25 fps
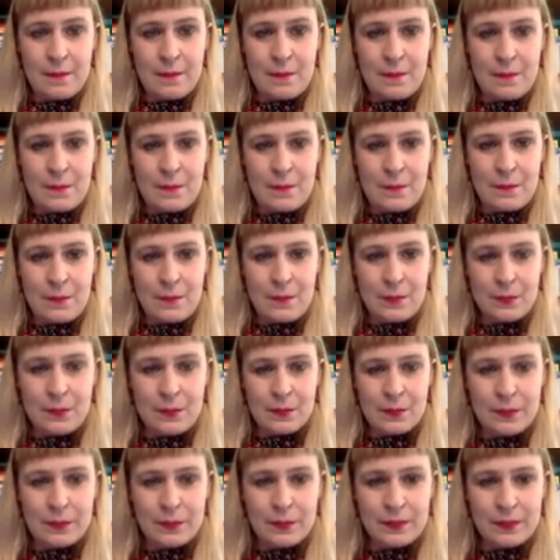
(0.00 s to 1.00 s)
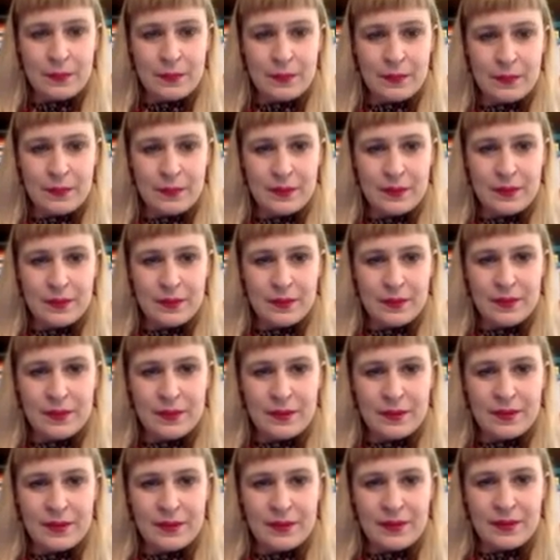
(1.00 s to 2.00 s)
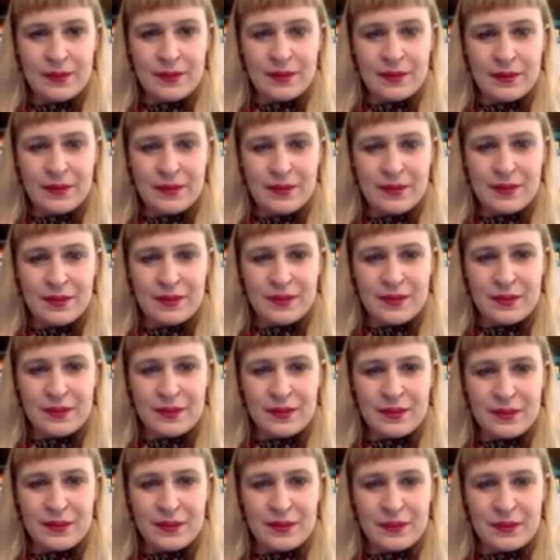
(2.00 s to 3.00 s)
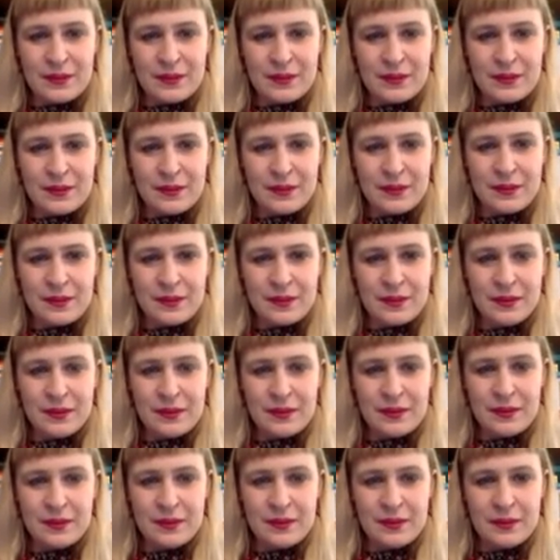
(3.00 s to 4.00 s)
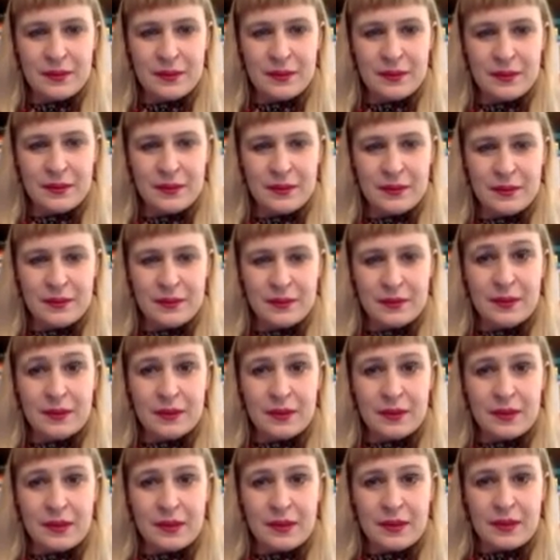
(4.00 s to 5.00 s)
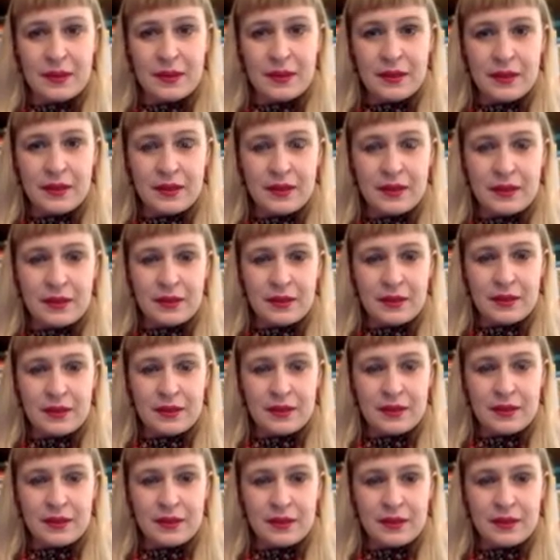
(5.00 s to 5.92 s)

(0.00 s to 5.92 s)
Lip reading: (not speaking)